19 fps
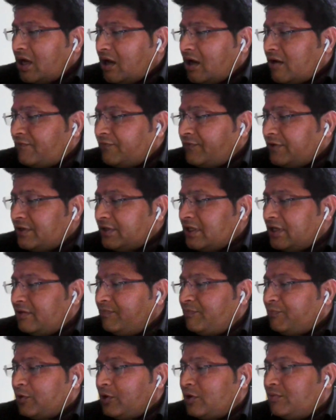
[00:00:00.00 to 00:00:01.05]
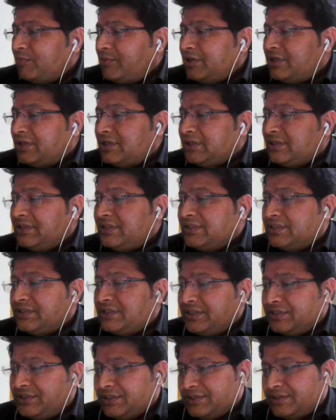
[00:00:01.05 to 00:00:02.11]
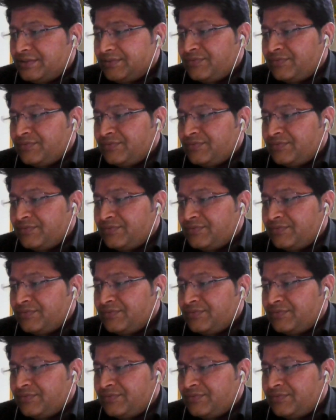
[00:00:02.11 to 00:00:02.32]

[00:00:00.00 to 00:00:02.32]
after the employment is ceases.